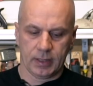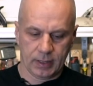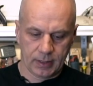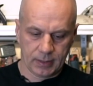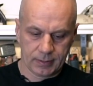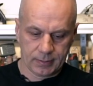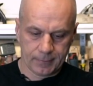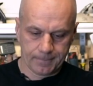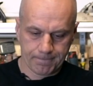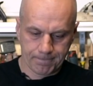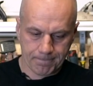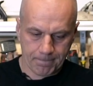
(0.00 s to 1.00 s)
and
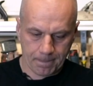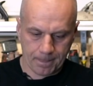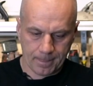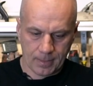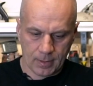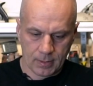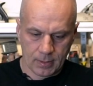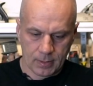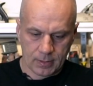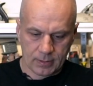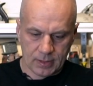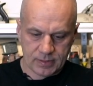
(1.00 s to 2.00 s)

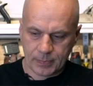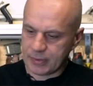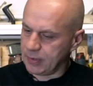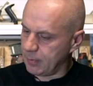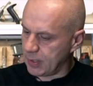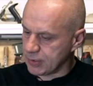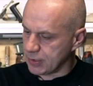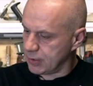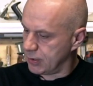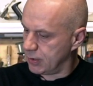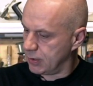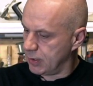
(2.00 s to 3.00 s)
that's pretty much
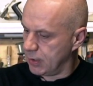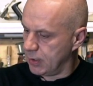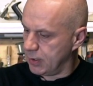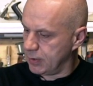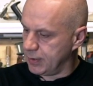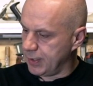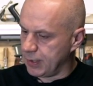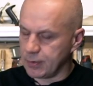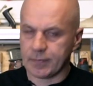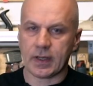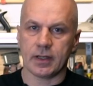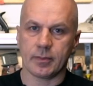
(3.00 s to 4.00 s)
the end
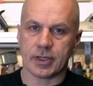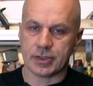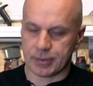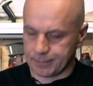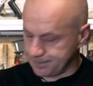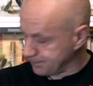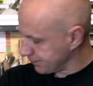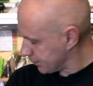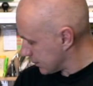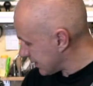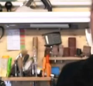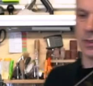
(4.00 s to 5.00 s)
of calibration.
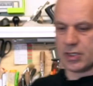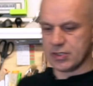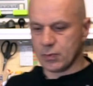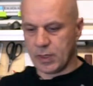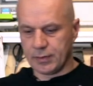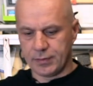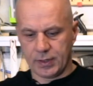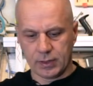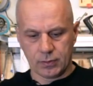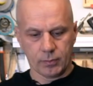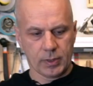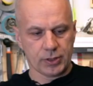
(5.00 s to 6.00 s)
There is one thing
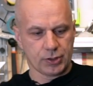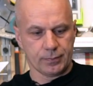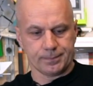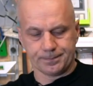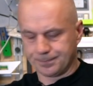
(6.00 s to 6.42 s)
to mention.